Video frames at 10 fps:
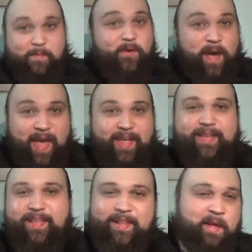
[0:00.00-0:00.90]
But
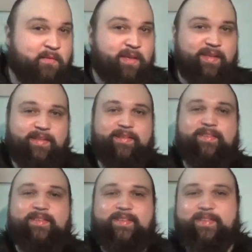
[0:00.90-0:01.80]
Buat, I
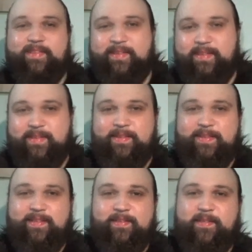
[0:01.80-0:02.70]
love it.
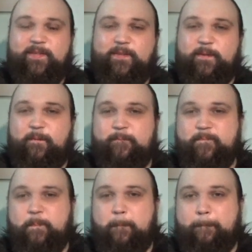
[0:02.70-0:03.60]
yeah, That's
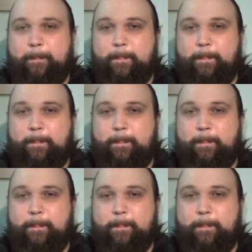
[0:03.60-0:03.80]
crazy.